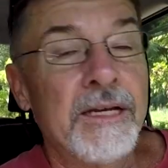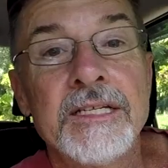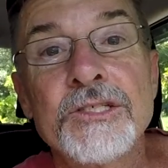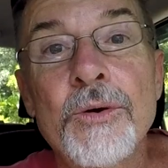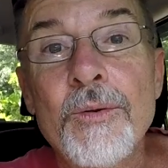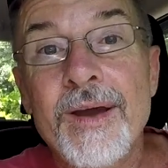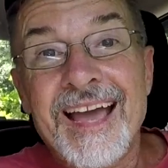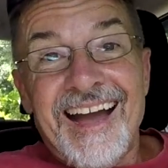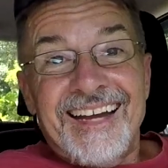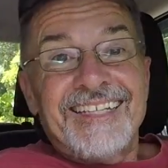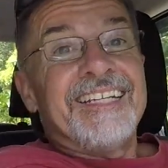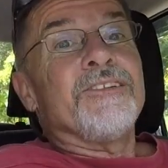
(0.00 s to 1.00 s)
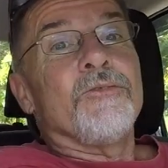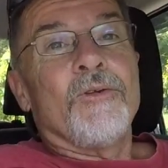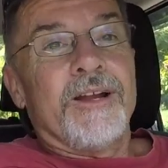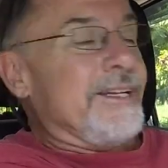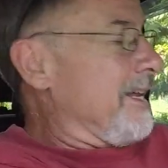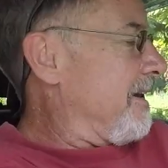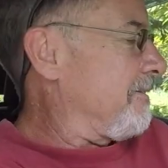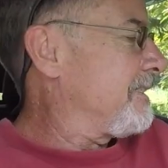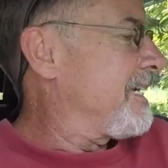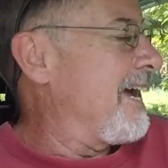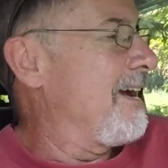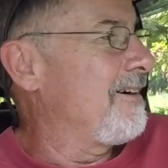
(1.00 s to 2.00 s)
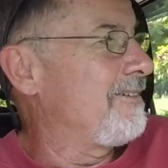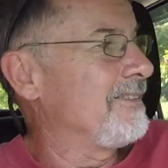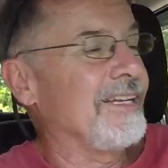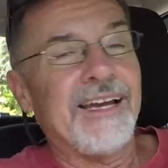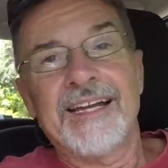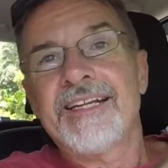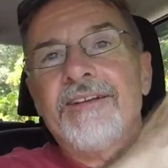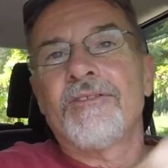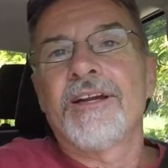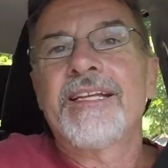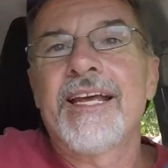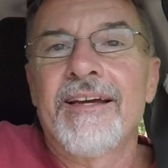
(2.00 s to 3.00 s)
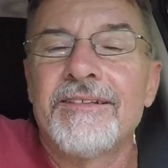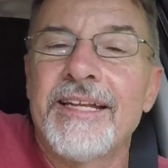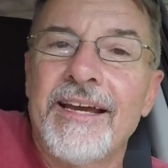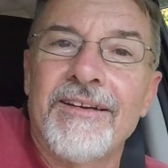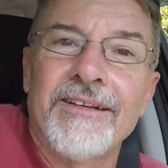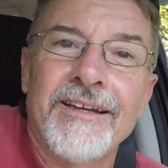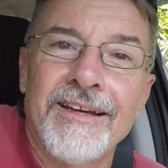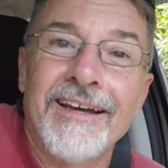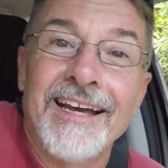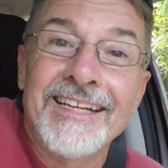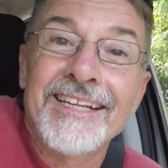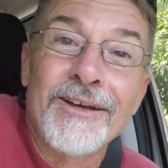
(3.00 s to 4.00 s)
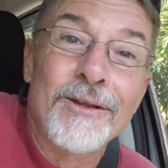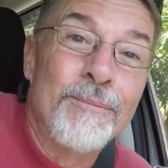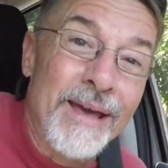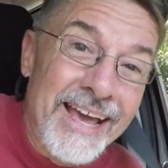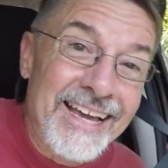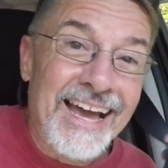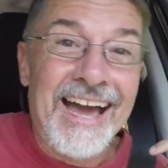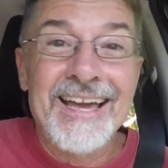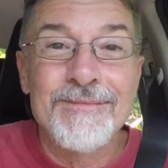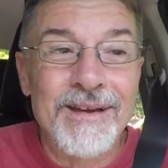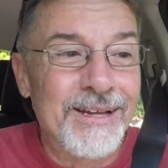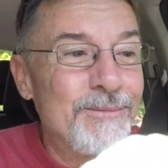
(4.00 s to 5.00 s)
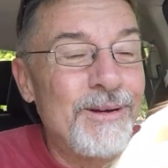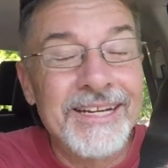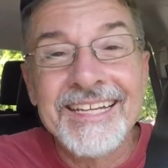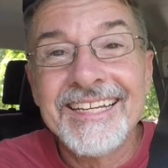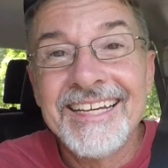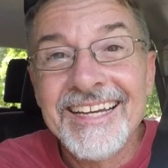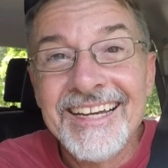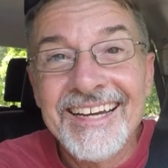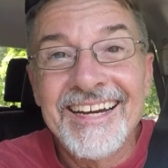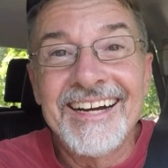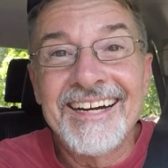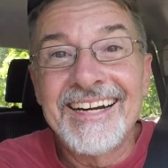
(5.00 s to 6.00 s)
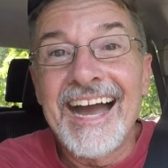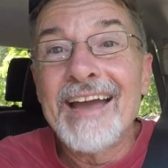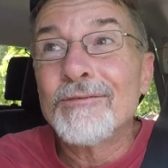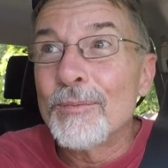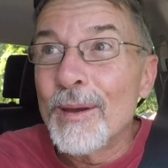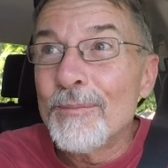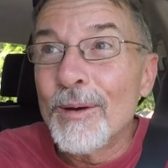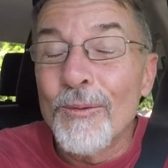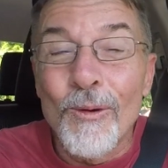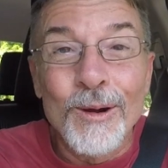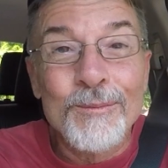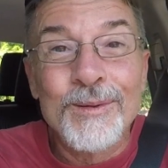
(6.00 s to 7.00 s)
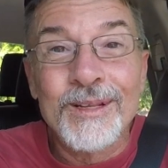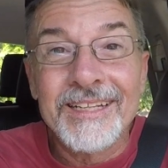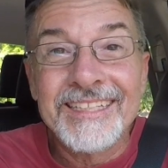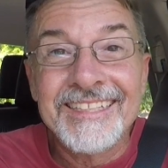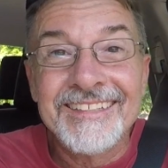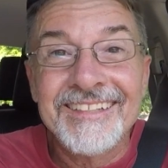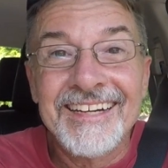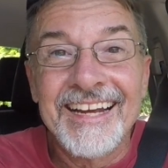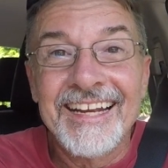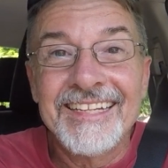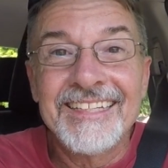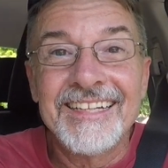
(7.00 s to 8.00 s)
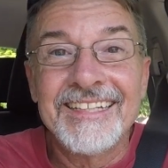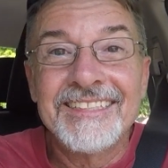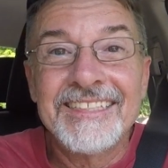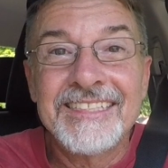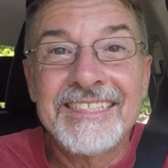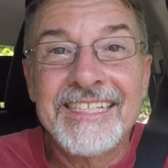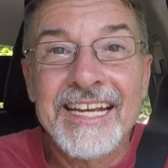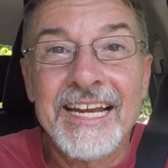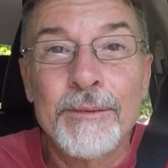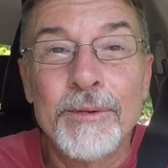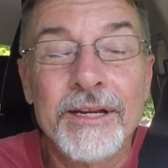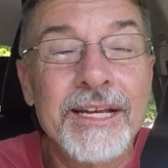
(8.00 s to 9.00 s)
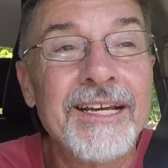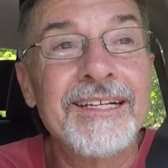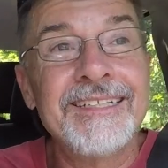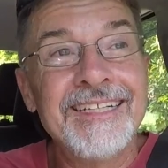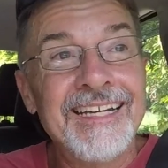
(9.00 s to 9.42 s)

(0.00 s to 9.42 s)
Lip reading: So anyway, I need to run downtown. I need to go to the bank. I am out of money. I have to pay my water bill here at Tierra Maria,